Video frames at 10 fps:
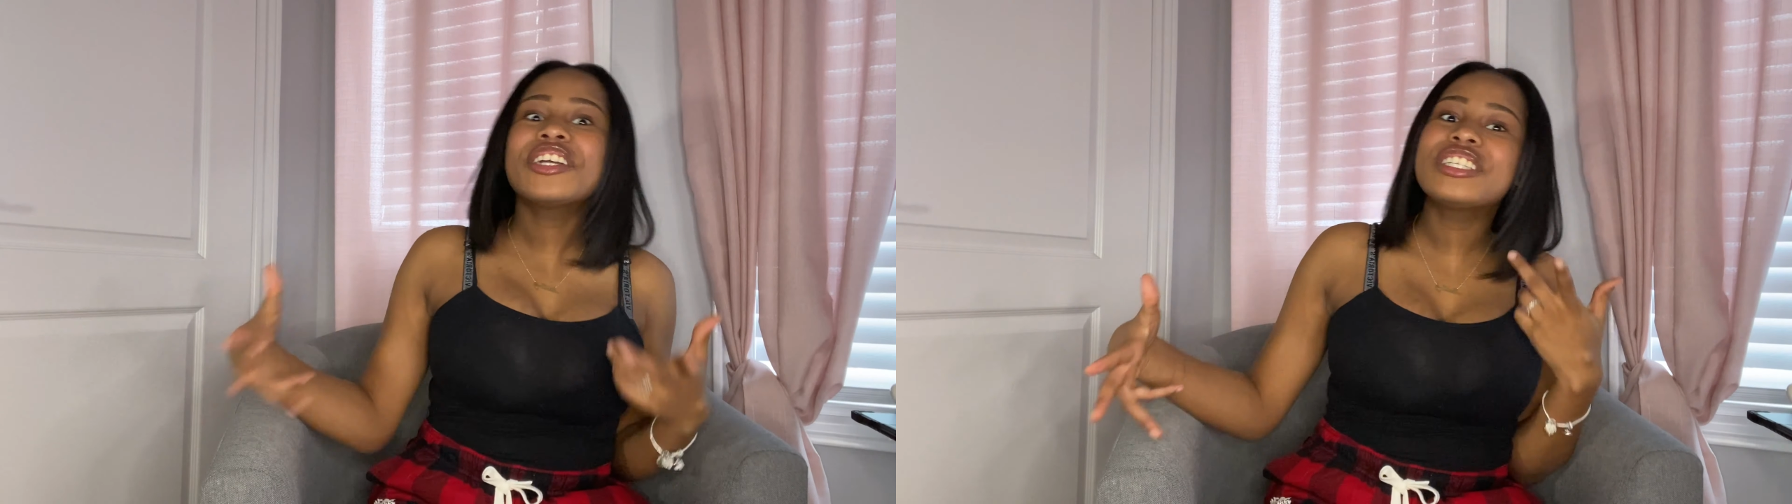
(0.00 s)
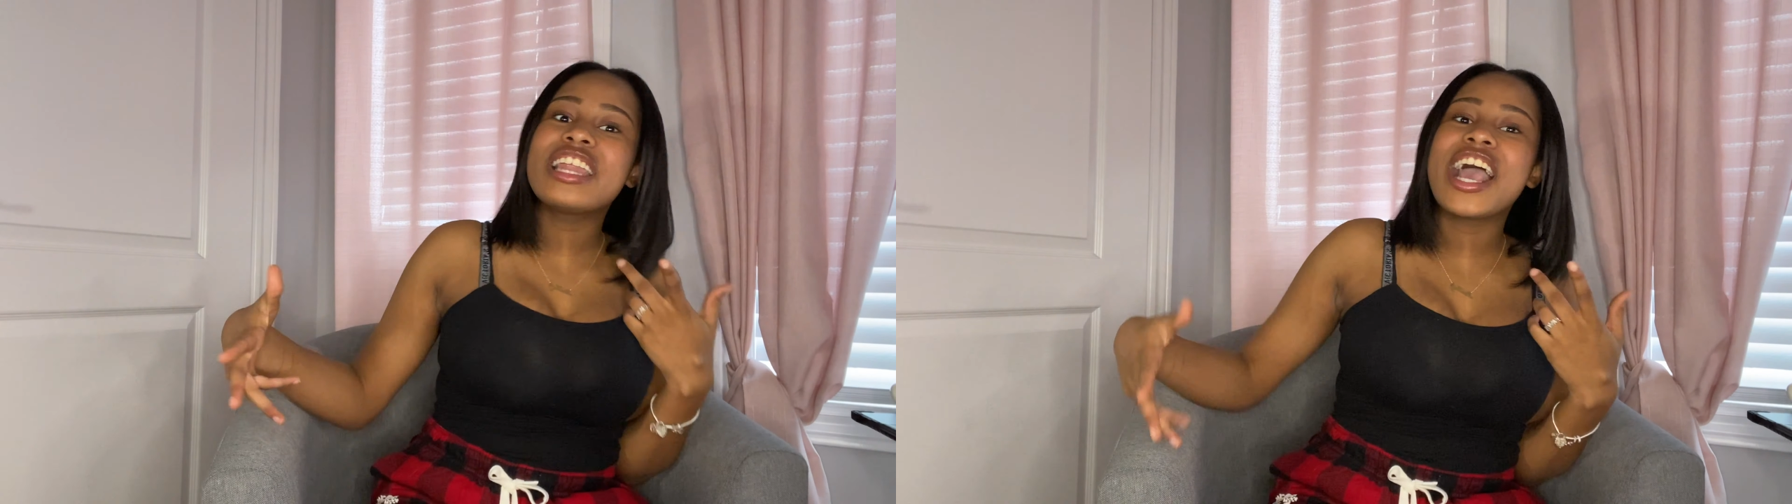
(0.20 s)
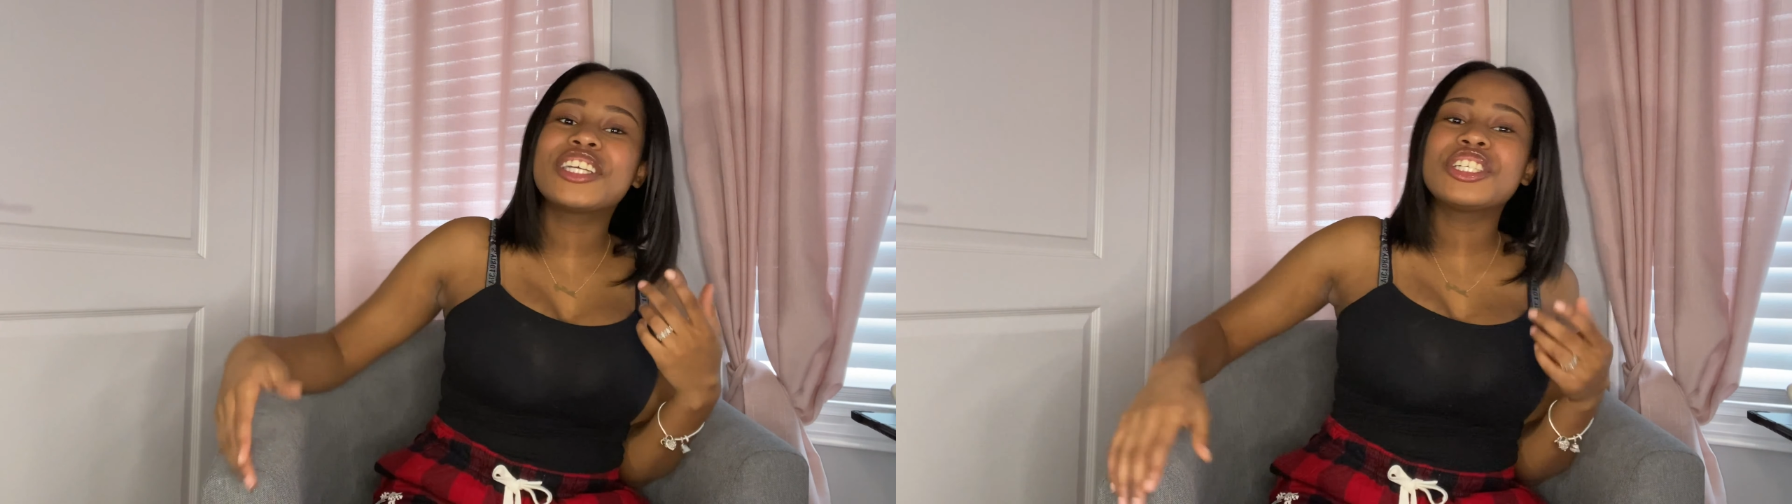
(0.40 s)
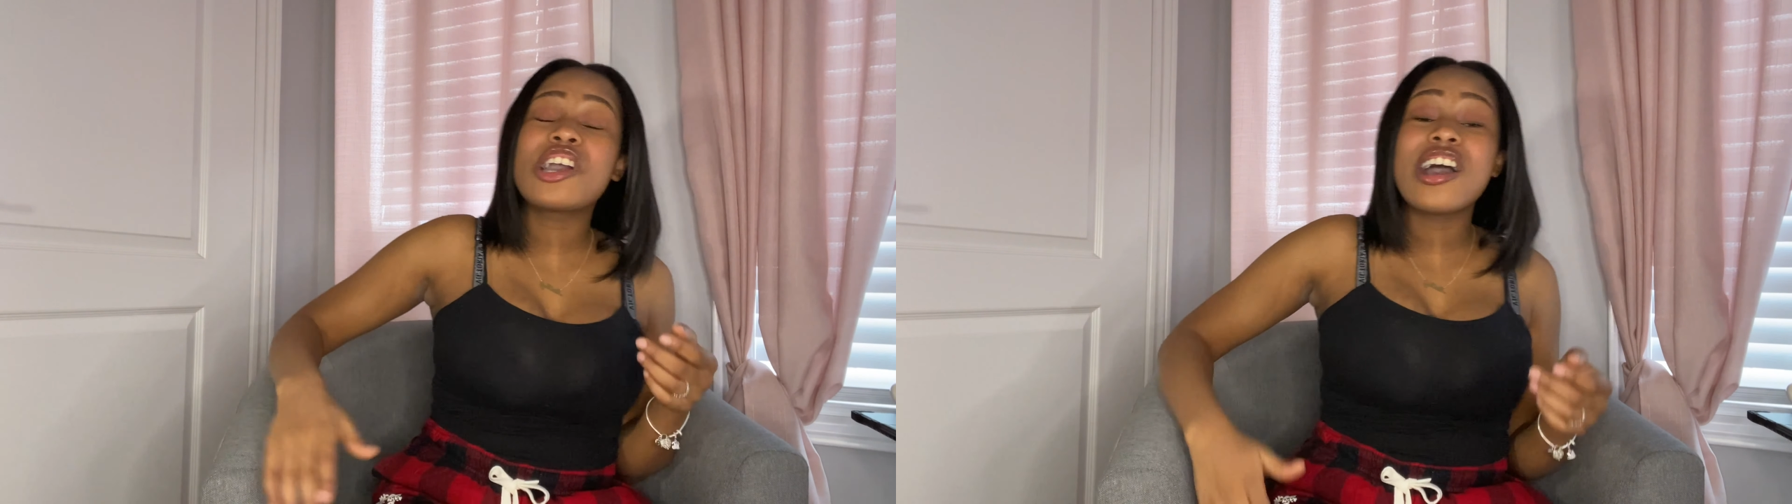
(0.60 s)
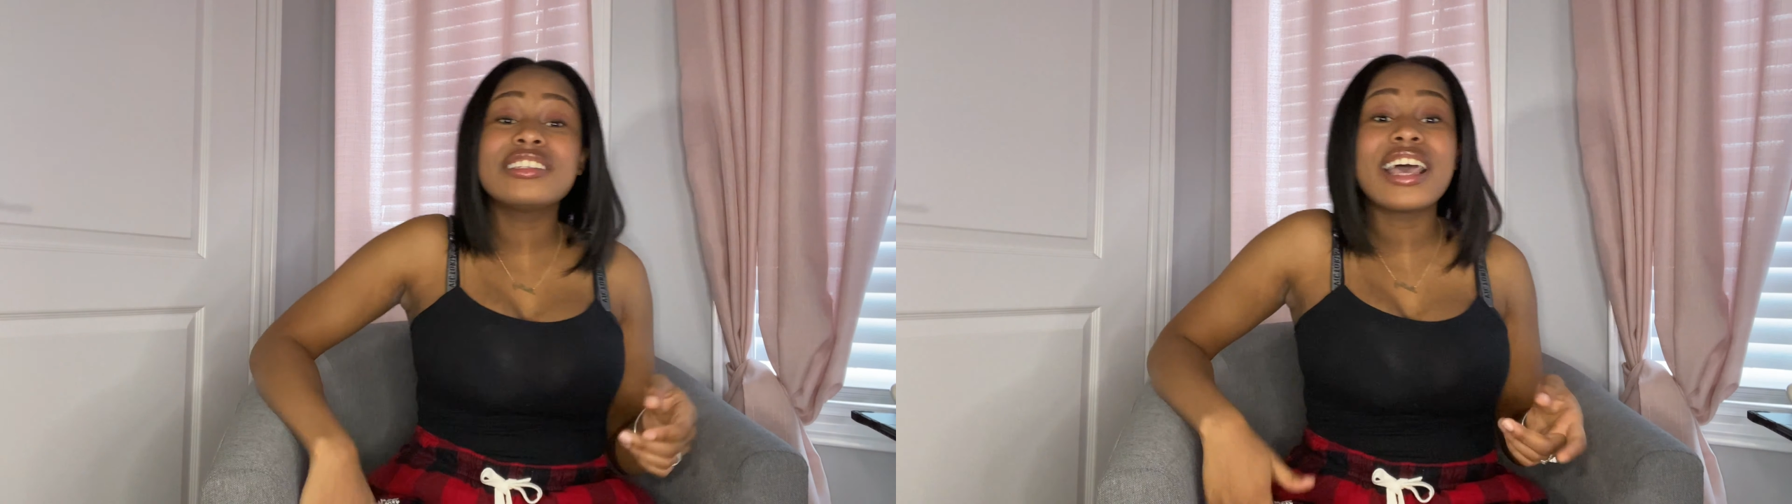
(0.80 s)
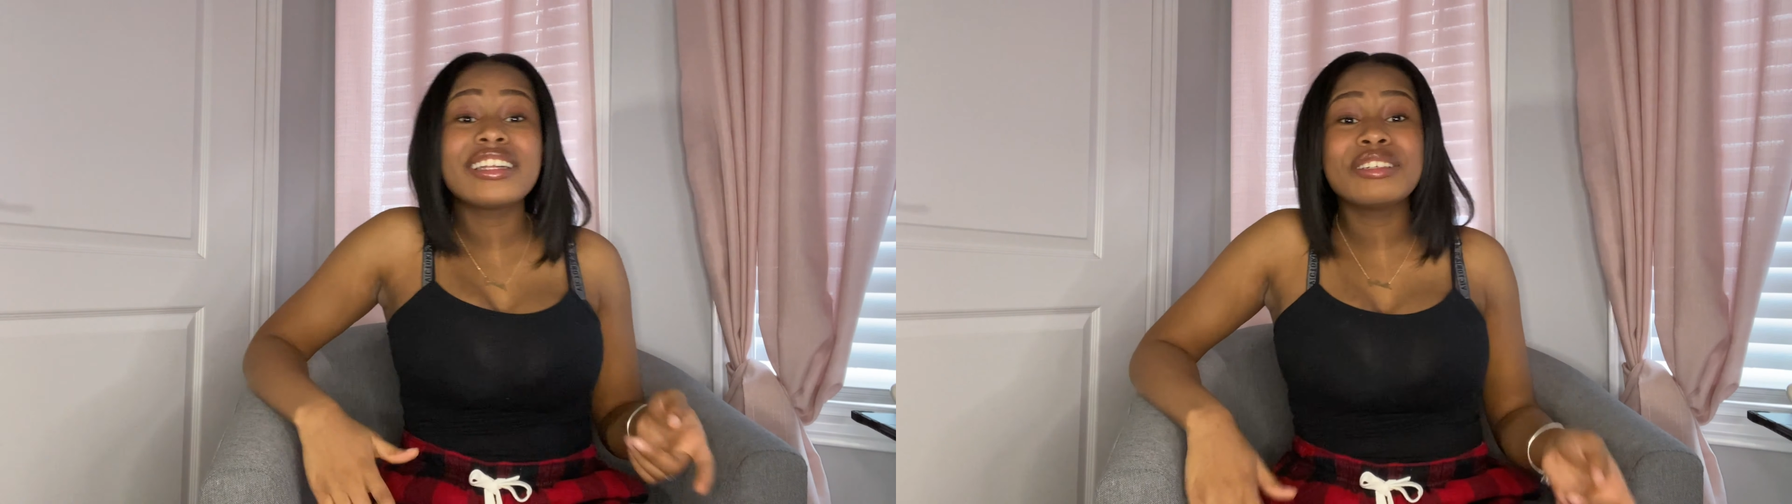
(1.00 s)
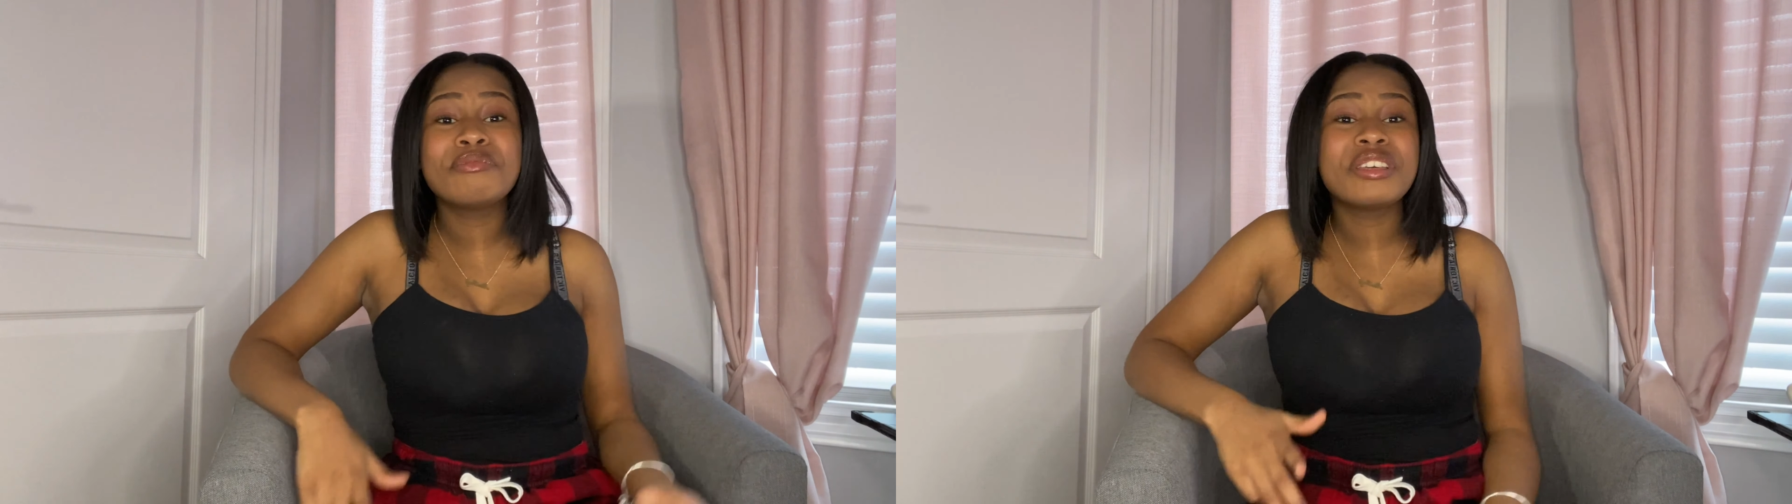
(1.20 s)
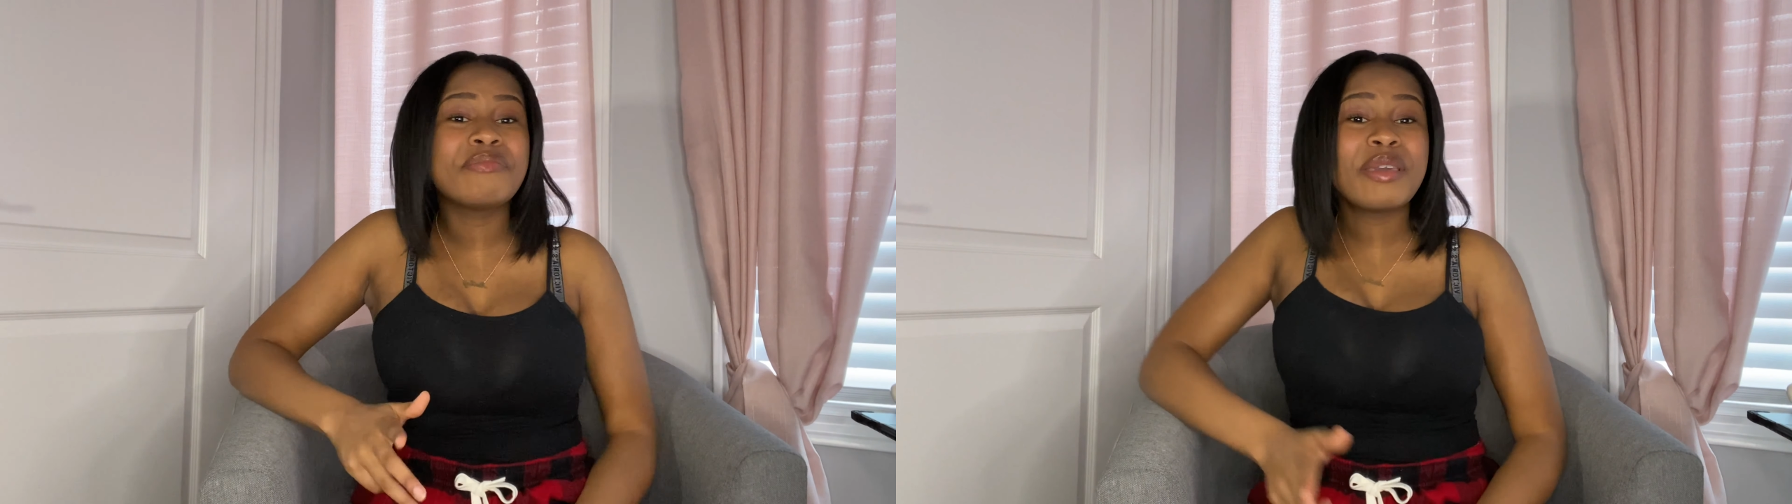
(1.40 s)
actually contacted
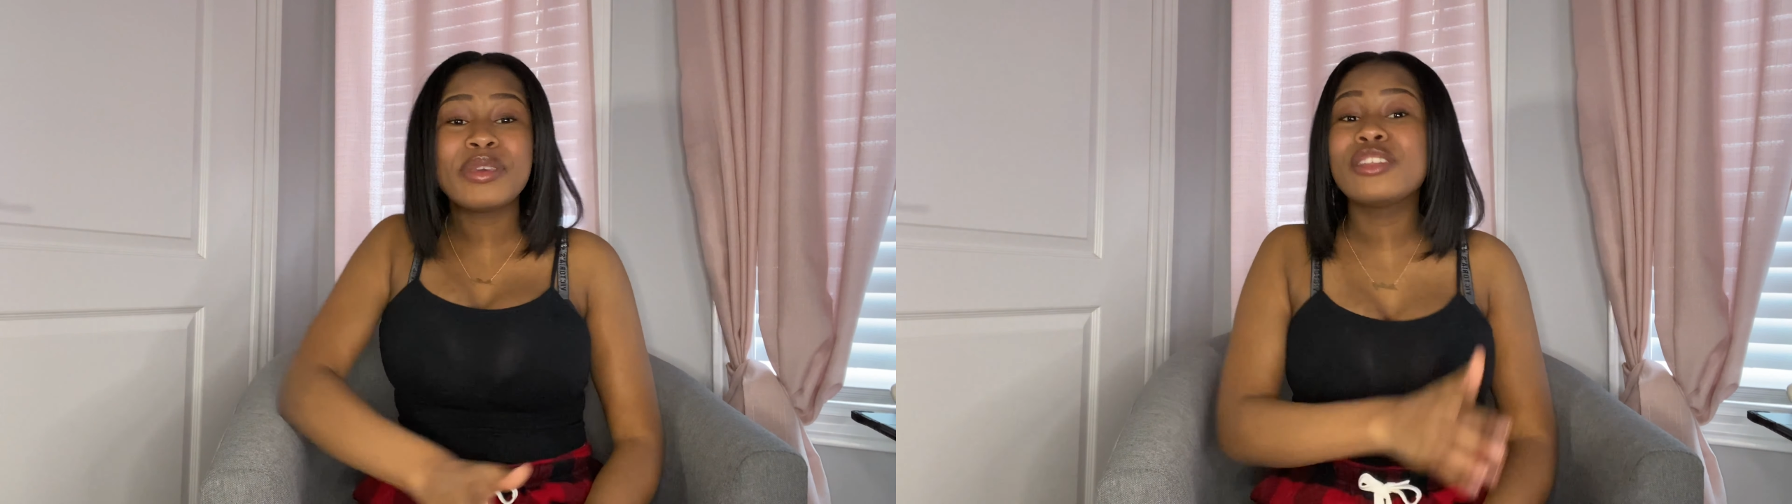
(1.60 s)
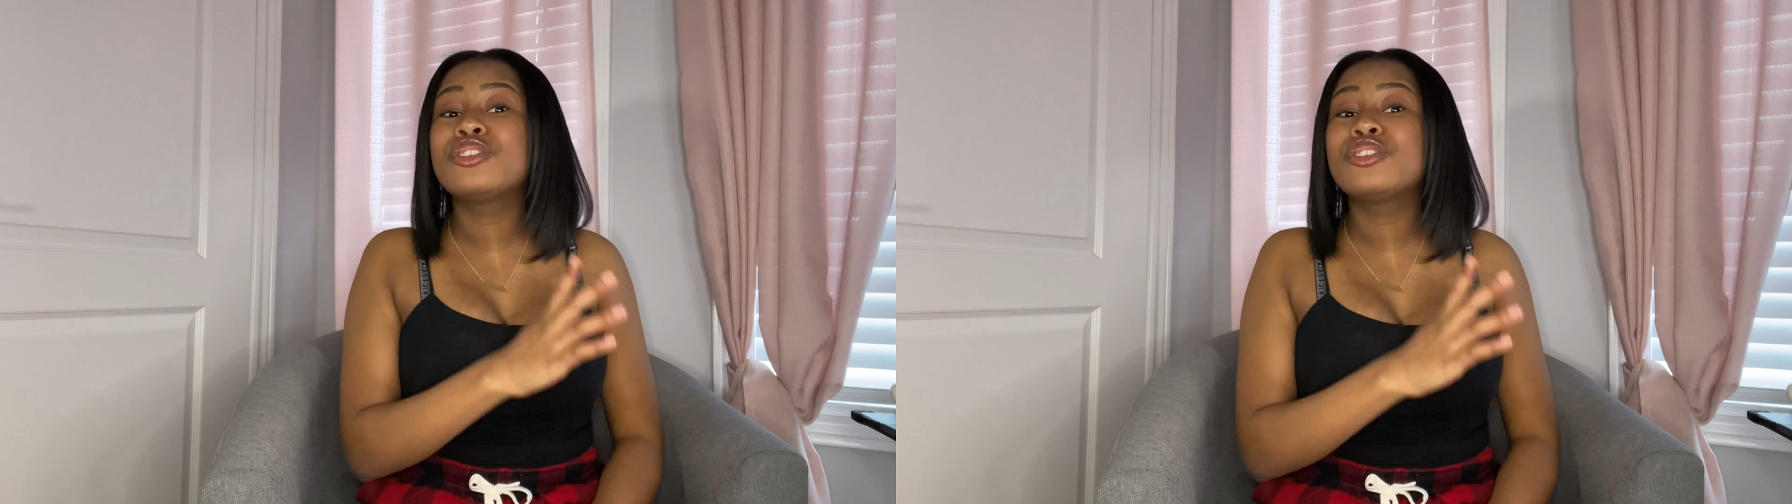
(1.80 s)
me maybe